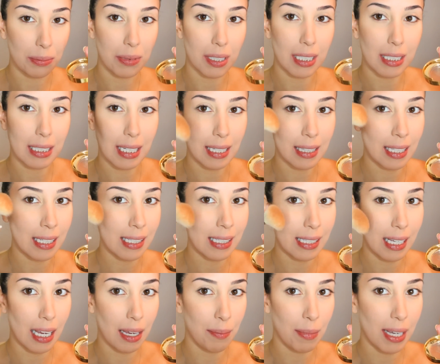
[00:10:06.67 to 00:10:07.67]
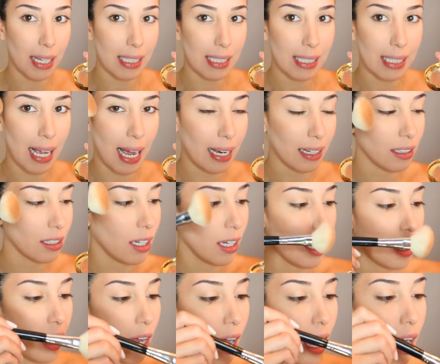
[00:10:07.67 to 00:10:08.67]
I'm gonna take the same exact
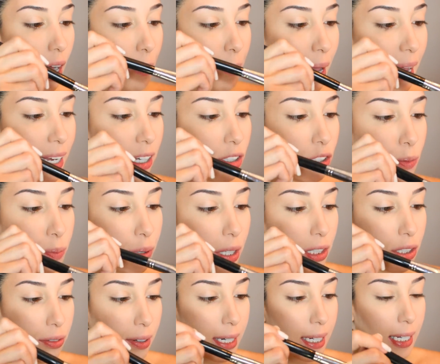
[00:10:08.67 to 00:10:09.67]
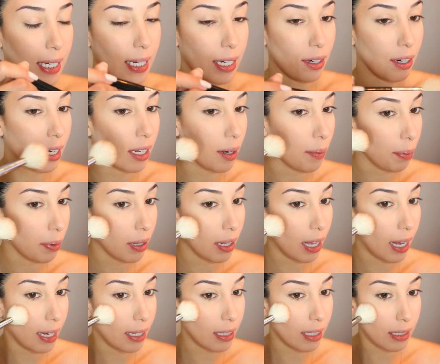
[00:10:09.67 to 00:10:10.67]
angled brush right here and
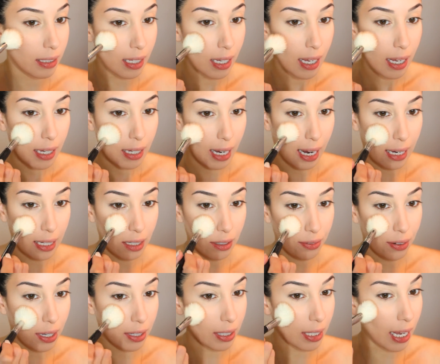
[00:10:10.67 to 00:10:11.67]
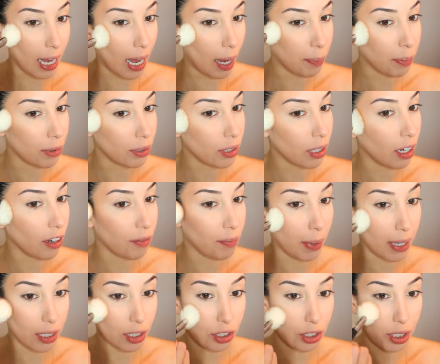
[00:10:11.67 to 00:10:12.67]
apply this kind of on the apples of
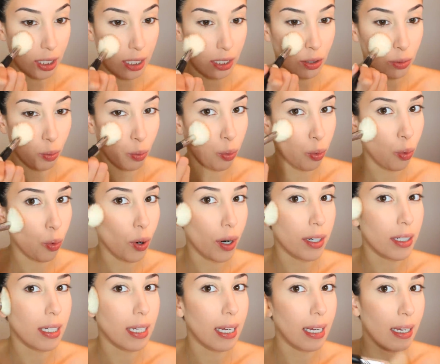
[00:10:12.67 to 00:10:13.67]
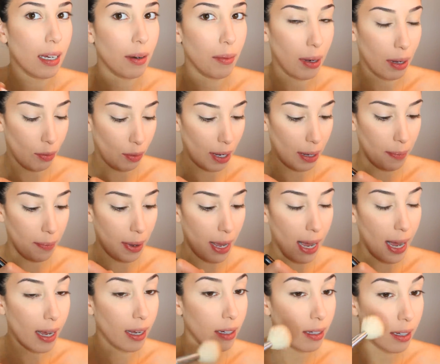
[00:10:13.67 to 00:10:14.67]
my cheeks, working my way
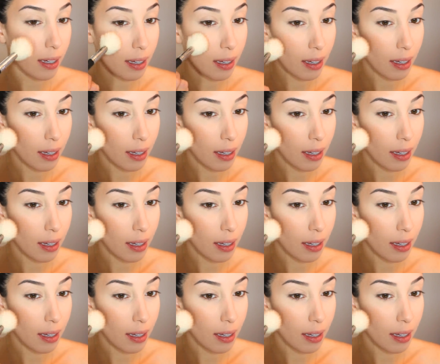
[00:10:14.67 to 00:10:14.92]
back.